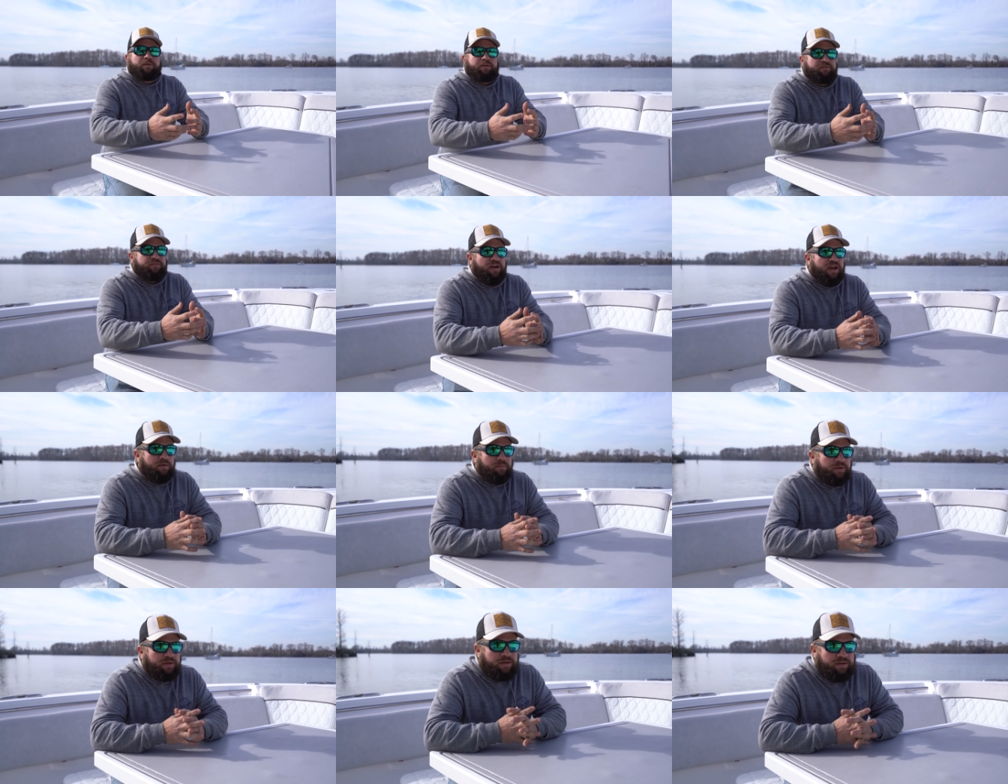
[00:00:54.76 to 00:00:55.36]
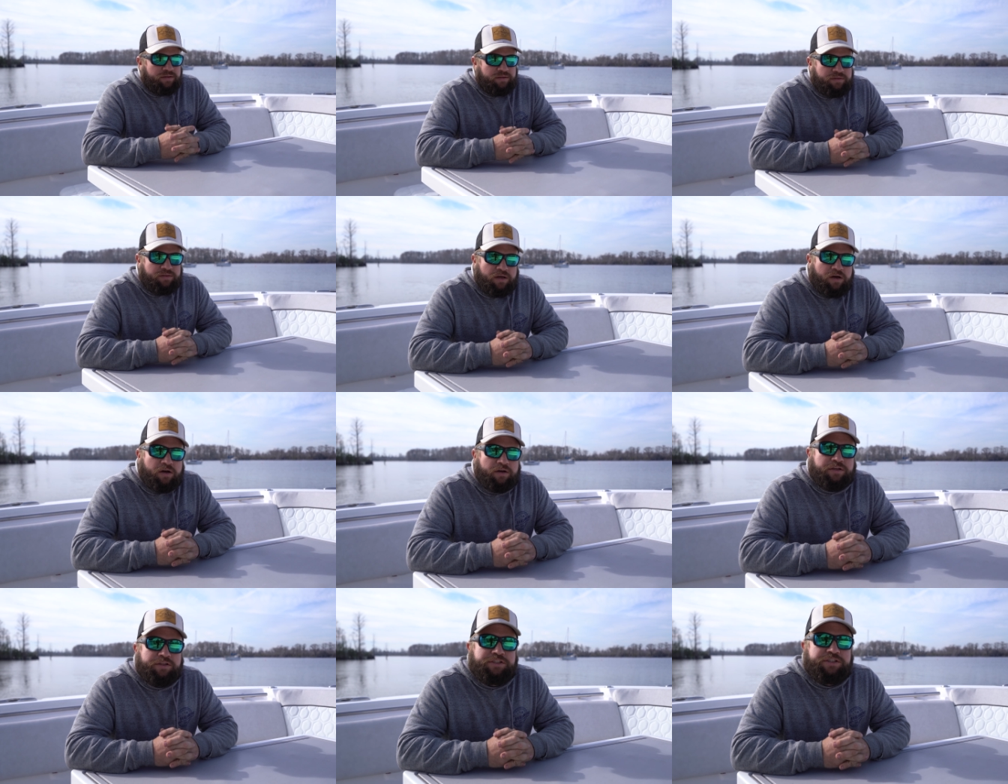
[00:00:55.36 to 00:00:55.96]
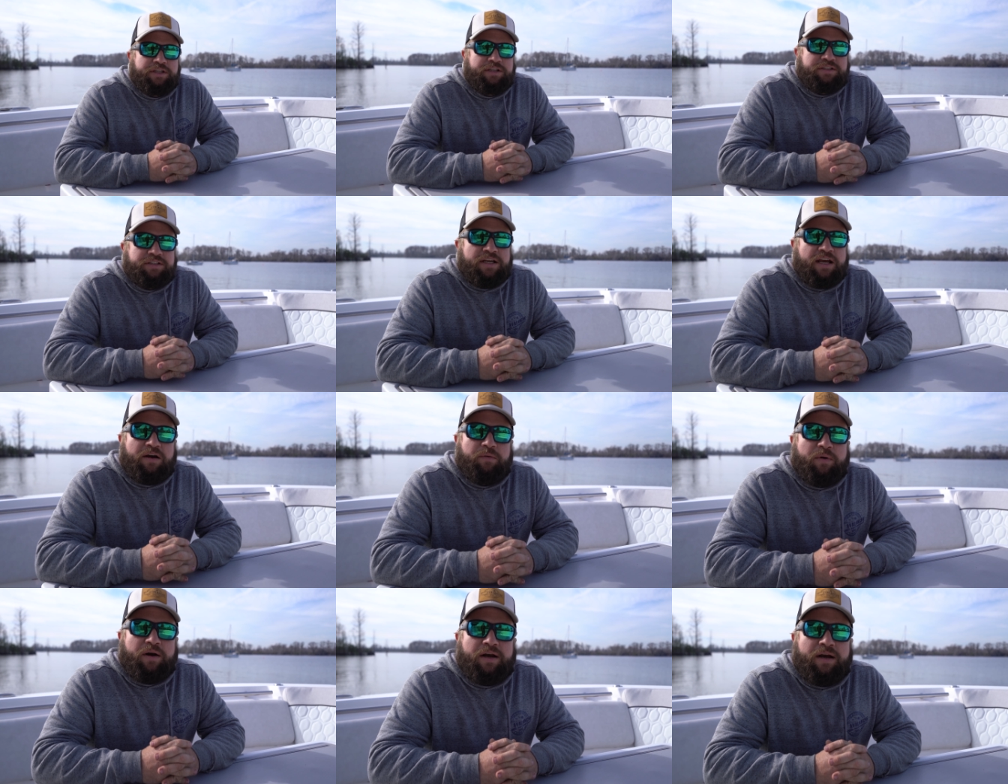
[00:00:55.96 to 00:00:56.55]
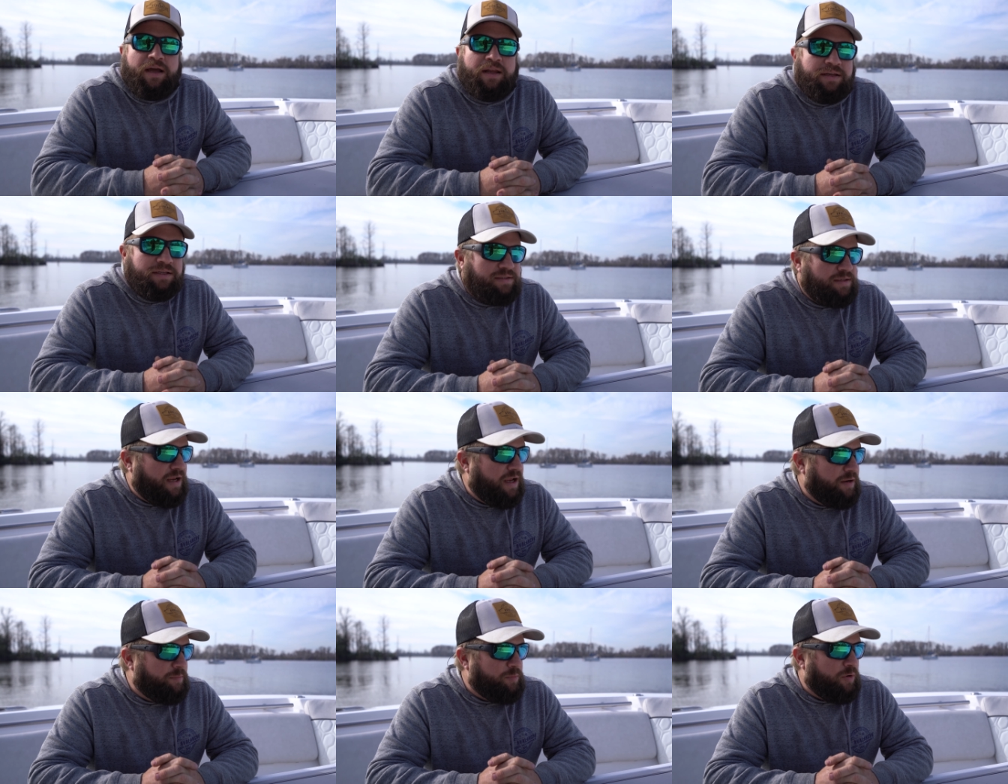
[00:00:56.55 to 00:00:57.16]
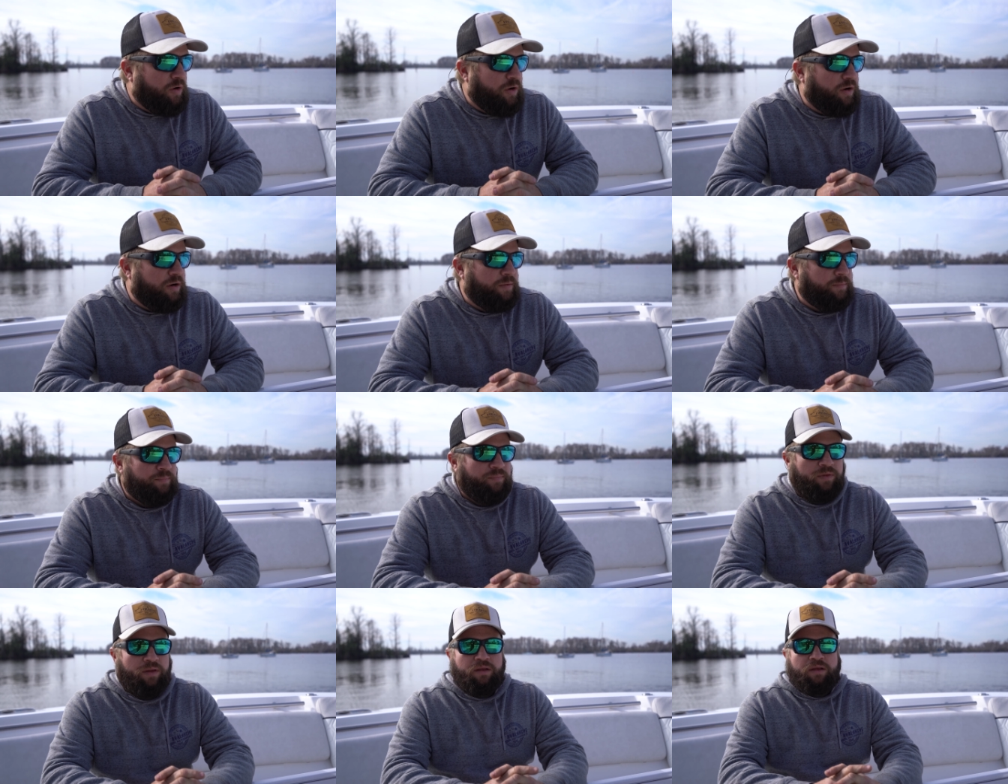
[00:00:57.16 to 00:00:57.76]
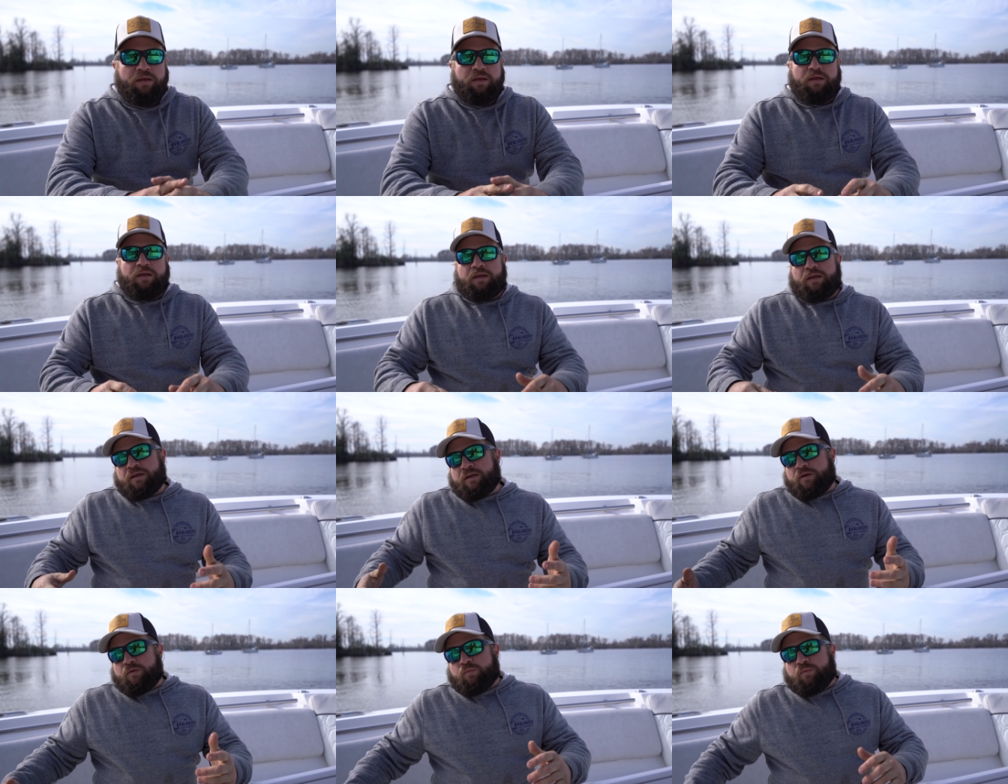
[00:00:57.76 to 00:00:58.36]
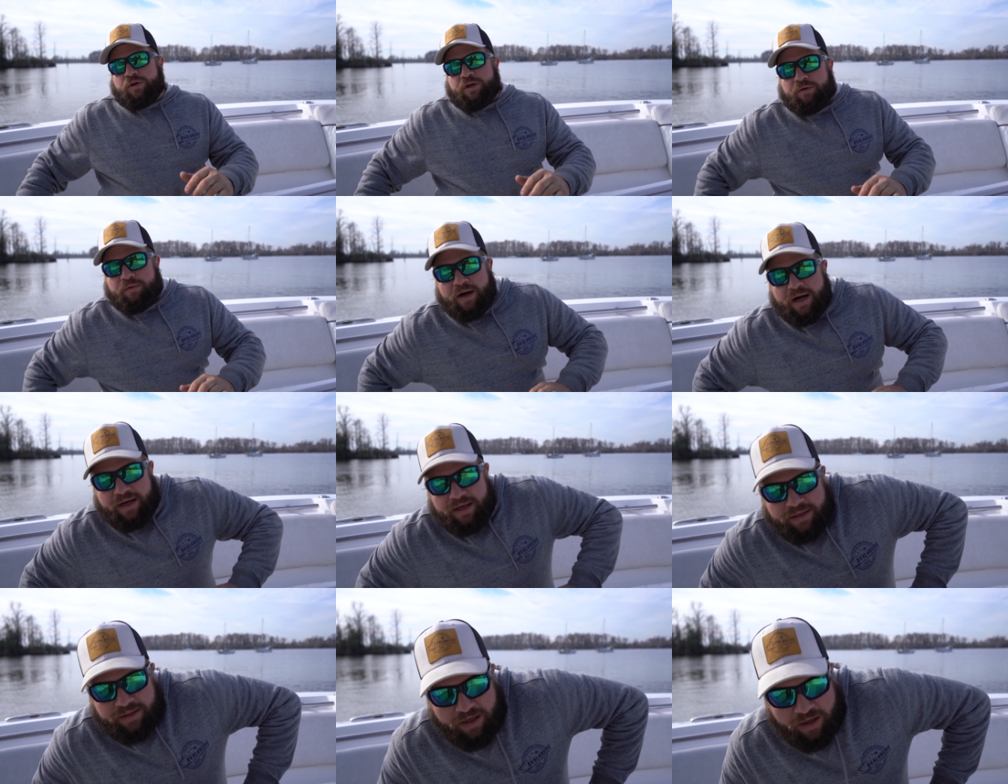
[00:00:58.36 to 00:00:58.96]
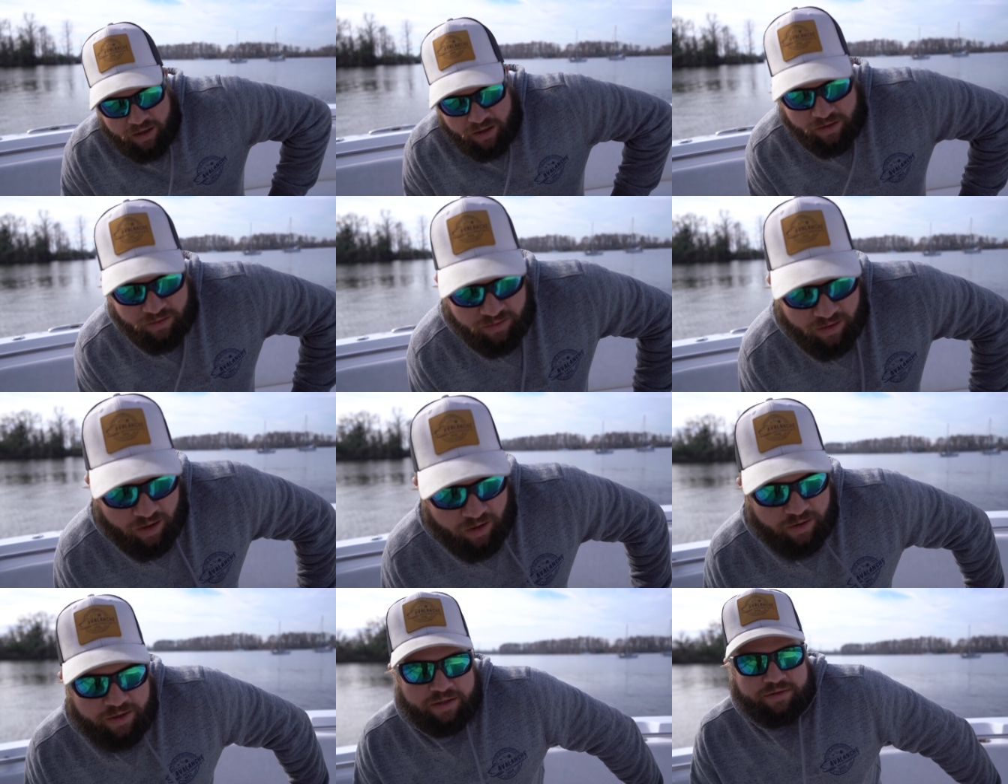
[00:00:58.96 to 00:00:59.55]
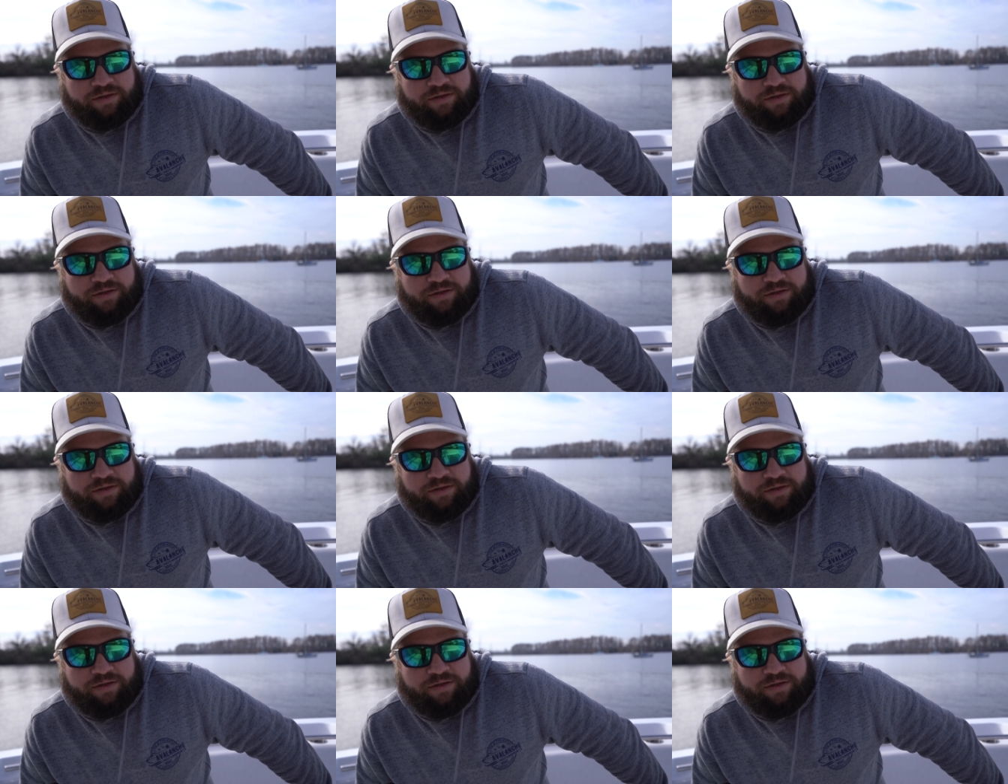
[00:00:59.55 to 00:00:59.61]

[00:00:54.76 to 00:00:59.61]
with the family, talk and chit chat while you're at the sandbar. When you're ready to go, all you